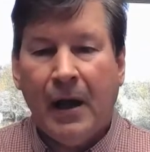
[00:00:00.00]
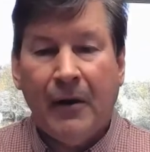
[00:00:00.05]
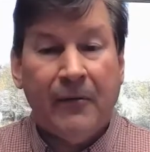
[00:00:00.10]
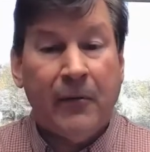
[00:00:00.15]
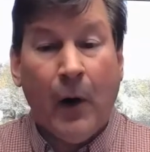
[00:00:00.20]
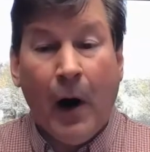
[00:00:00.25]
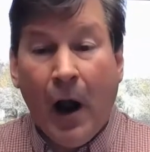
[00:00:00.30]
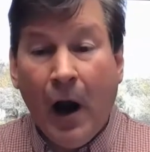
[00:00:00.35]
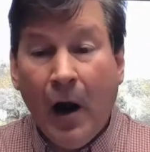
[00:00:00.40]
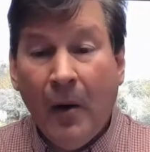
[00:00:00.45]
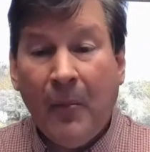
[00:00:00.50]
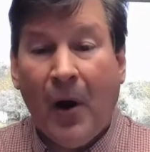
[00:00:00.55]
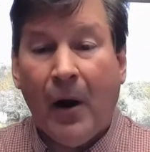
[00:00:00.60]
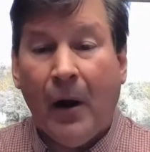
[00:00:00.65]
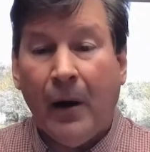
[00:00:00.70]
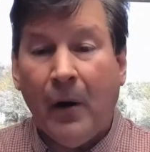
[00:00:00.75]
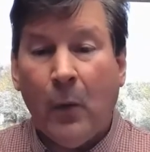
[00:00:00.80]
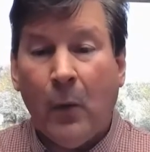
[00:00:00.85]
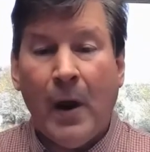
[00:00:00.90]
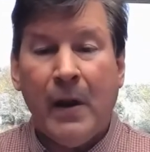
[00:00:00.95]
For our
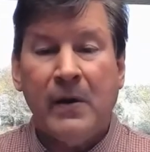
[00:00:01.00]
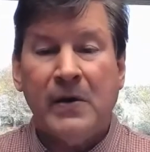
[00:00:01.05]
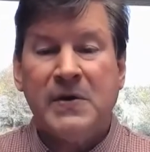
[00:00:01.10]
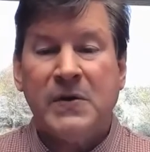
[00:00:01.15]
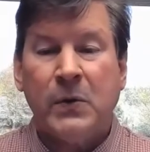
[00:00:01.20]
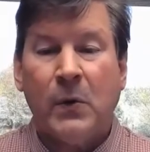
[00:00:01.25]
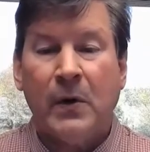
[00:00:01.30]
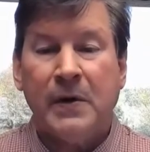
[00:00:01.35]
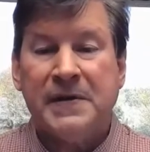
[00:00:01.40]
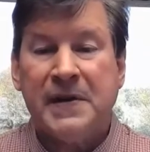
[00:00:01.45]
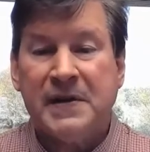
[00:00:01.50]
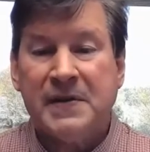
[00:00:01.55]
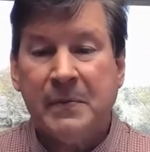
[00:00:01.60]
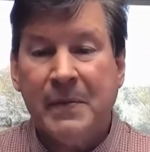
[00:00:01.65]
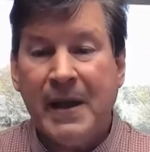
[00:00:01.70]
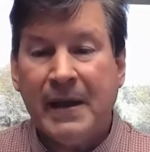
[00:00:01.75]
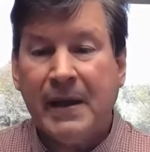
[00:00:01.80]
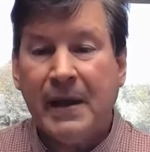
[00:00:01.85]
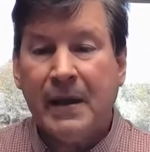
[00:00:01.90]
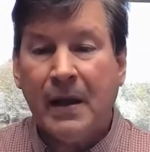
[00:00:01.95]
part, WeatherSource is
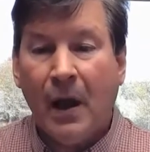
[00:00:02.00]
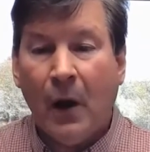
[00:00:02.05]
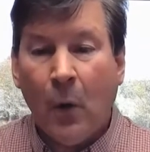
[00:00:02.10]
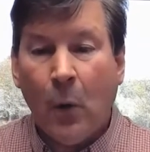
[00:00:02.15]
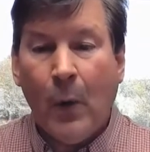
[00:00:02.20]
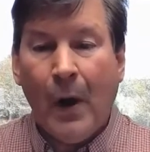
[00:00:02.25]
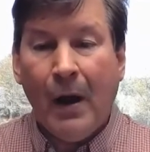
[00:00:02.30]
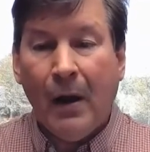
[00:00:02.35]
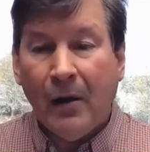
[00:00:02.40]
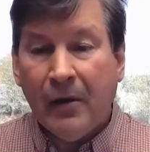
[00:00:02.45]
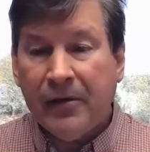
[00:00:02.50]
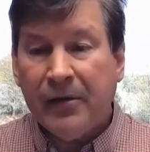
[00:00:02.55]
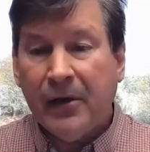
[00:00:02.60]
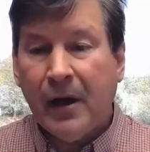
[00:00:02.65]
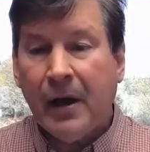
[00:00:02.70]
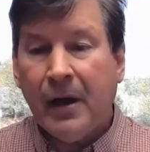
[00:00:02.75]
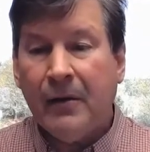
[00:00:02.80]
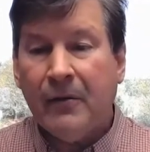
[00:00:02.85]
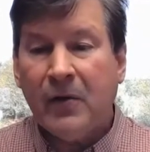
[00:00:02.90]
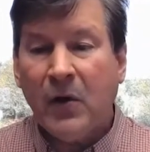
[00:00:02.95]
making a wealth
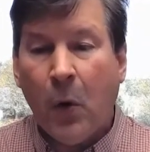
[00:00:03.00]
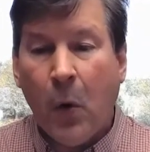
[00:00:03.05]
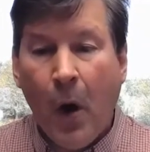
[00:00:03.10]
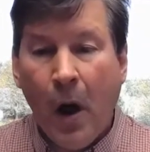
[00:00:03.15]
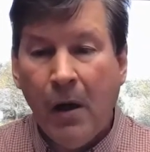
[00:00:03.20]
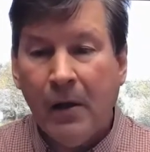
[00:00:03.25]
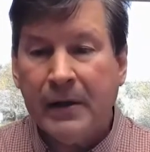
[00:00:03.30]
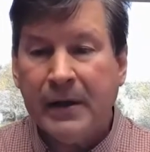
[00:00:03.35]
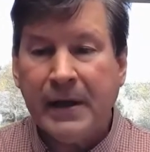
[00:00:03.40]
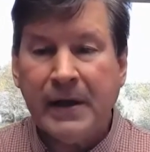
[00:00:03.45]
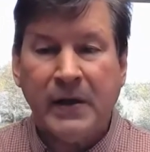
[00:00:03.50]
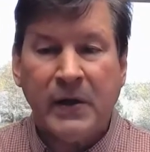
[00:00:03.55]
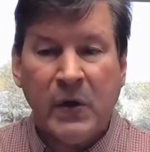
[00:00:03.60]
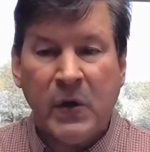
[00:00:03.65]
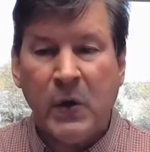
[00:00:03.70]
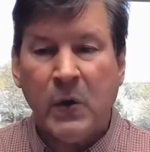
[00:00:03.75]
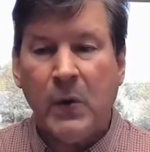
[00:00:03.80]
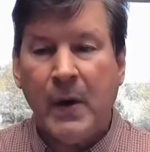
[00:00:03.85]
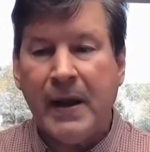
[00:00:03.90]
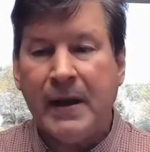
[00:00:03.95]
of quality,
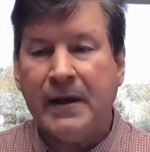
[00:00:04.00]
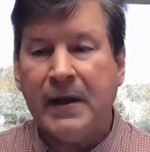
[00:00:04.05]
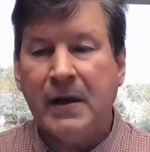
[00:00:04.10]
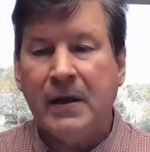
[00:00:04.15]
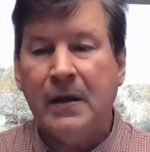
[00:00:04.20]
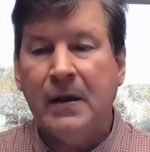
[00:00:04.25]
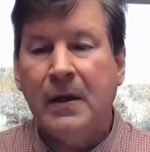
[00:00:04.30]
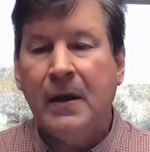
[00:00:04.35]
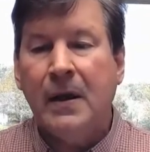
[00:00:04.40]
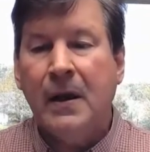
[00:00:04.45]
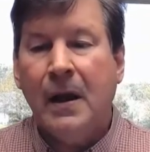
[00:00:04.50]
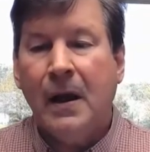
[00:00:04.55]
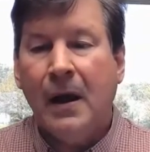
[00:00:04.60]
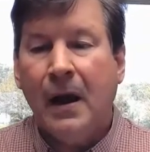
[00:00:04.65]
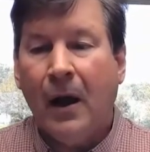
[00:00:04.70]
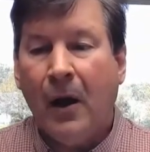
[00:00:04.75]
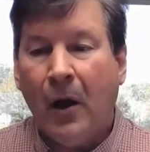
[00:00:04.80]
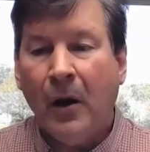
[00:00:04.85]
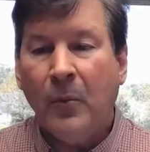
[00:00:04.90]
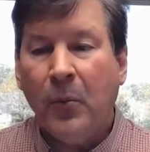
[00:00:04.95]
curated,
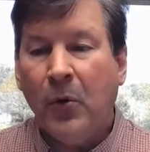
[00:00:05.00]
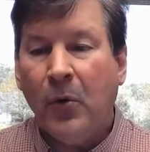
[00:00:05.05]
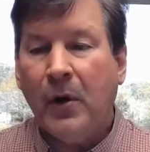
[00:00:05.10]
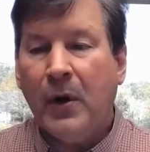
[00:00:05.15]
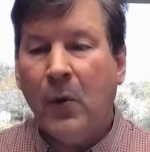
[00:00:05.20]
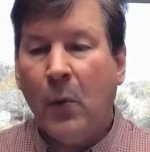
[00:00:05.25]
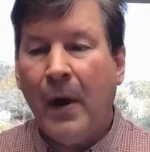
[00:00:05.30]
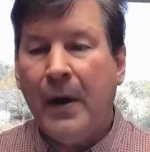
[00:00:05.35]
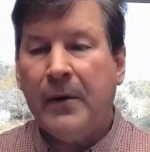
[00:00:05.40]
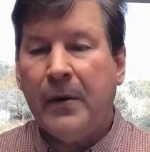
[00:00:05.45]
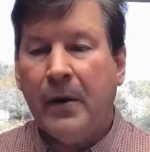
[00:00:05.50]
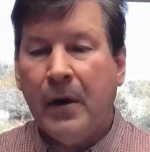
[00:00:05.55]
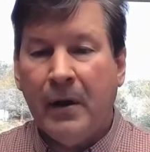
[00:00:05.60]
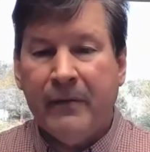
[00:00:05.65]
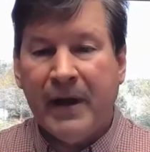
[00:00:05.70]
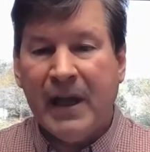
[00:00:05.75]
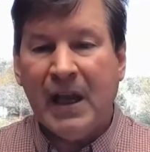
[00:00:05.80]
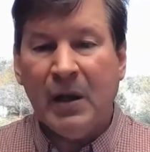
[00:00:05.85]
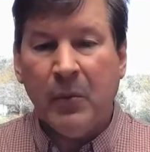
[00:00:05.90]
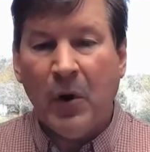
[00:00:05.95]
on point weather
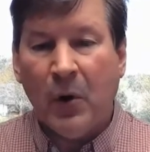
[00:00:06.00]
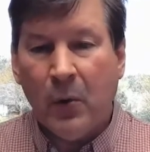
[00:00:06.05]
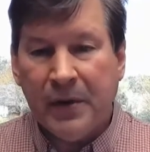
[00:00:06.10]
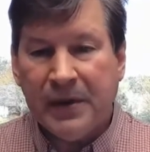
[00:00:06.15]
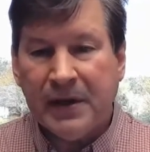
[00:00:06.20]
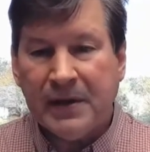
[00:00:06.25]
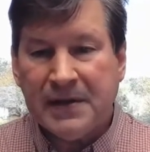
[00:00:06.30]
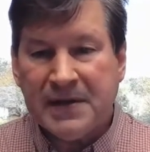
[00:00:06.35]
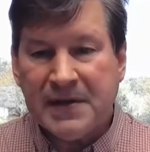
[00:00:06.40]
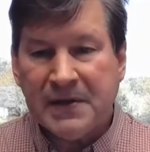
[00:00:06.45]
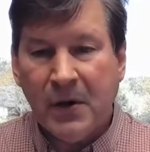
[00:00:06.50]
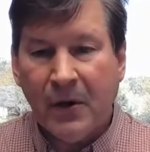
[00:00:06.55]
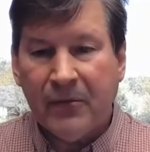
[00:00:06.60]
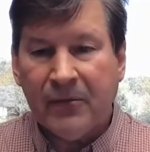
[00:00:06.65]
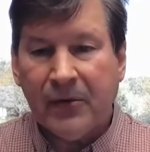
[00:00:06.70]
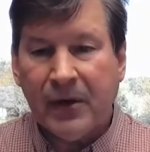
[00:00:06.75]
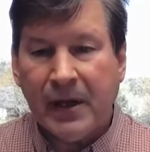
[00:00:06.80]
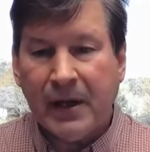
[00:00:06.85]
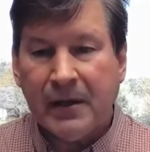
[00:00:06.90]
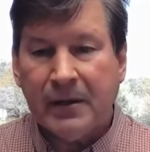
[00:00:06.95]
available within
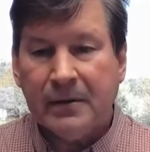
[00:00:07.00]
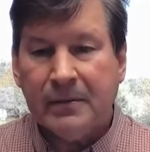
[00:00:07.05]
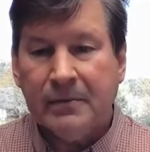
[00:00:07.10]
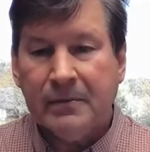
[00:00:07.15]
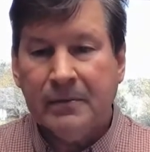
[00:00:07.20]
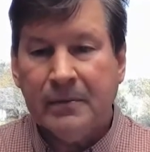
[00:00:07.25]
Snowflake.